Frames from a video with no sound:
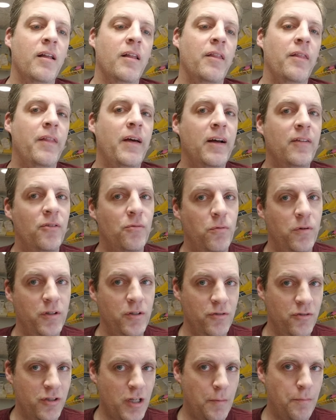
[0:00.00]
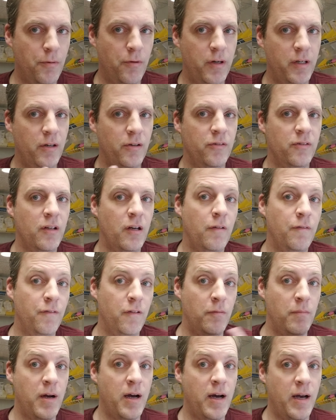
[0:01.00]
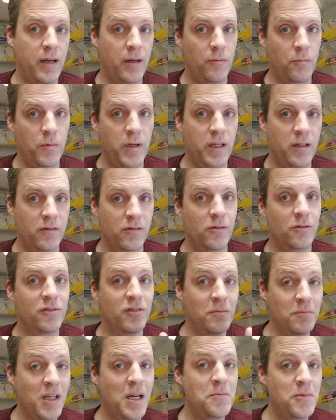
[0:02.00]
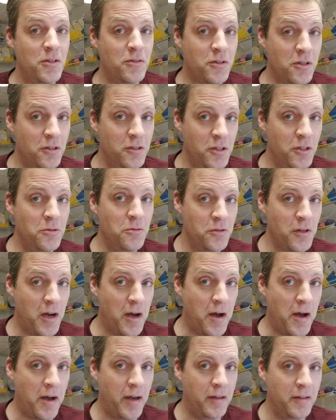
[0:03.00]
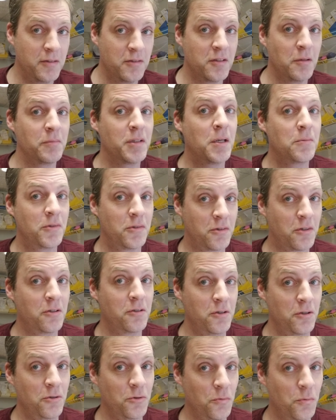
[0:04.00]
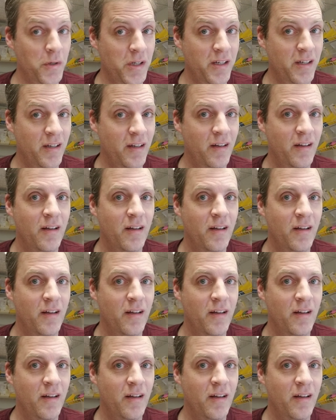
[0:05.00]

That's where you separate yourself from I and we. So sometimes it's good to use I, and sometimes it's good to use we.